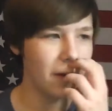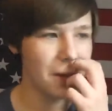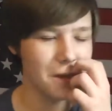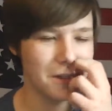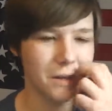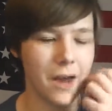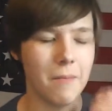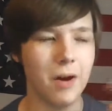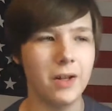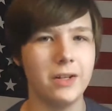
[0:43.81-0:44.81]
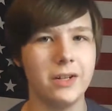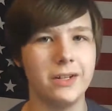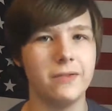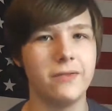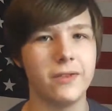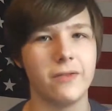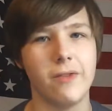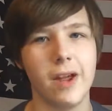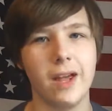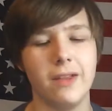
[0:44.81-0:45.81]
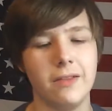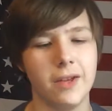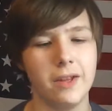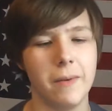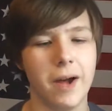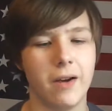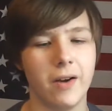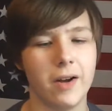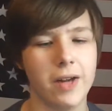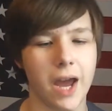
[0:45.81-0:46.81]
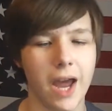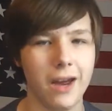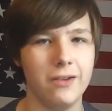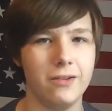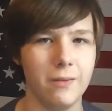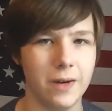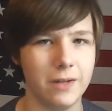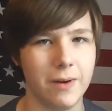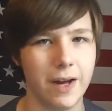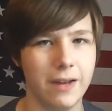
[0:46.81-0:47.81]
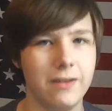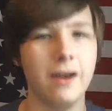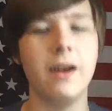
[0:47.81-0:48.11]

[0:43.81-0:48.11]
Also, I apologize for the rain in the background. I can't do much about it.